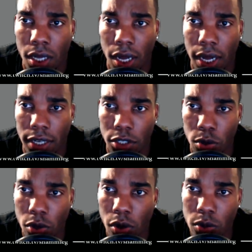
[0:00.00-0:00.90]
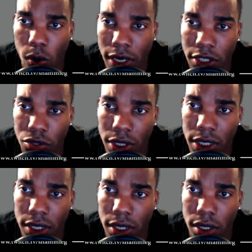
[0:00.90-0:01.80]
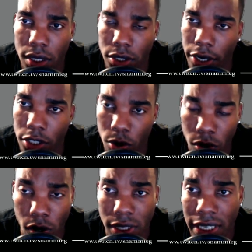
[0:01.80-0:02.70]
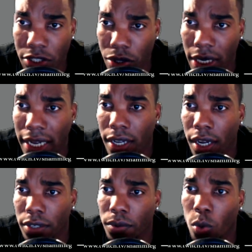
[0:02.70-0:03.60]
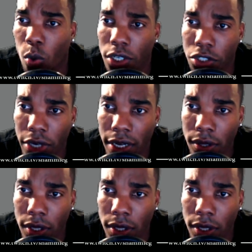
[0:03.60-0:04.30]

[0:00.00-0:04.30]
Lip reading: 2 gold, 1 intrigue. Sorry, 2 gold and intrigue icon, 1 strength,